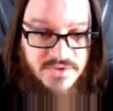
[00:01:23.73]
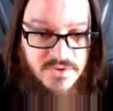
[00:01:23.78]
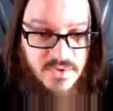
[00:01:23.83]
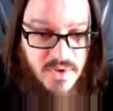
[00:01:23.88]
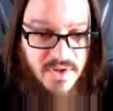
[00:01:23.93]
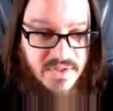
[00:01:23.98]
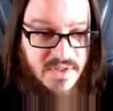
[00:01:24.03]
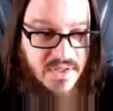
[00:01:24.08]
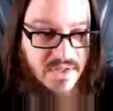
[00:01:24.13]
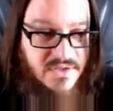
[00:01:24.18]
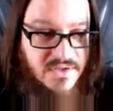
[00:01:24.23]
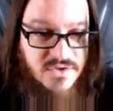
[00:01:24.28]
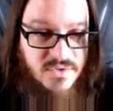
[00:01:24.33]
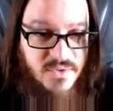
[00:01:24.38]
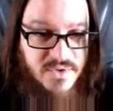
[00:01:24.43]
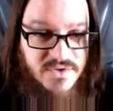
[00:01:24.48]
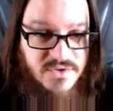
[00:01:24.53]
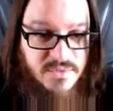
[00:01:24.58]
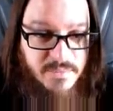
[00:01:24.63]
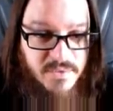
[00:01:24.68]
ahead and get into
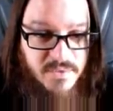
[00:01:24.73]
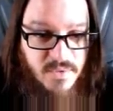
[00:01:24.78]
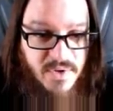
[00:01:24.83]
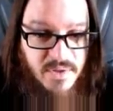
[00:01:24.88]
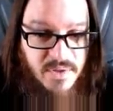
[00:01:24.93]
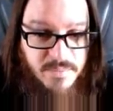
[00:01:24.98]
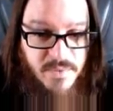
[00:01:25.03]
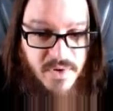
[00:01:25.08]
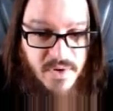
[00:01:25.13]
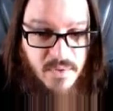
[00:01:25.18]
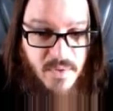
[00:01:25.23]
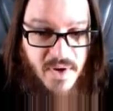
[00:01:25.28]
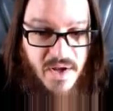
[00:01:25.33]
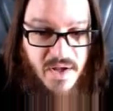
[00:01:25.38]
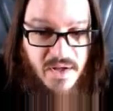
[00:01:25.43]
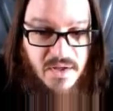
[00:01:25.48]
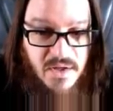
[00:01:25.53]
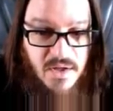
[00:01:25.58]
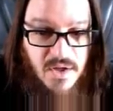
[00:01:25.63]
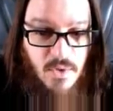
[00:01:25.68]
it. So I'm going to run up right
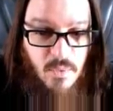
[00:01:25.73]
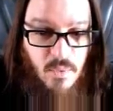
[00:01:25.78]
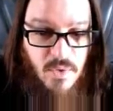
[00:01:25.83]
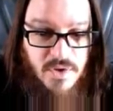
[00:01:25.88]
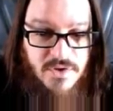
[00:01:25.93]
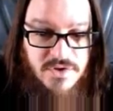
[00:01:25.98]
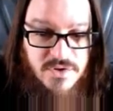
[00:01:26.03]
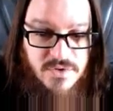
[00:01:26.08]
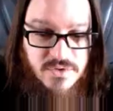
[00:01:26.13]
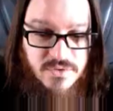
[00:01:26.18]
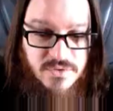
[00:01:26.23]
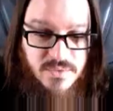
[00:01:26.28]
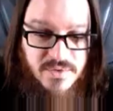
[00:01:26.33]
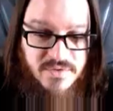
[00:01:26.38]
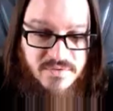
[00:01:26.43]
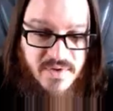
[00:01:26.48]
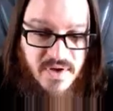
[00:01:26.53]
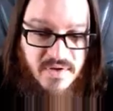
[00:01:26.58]
away. 1, 2, 3, 5,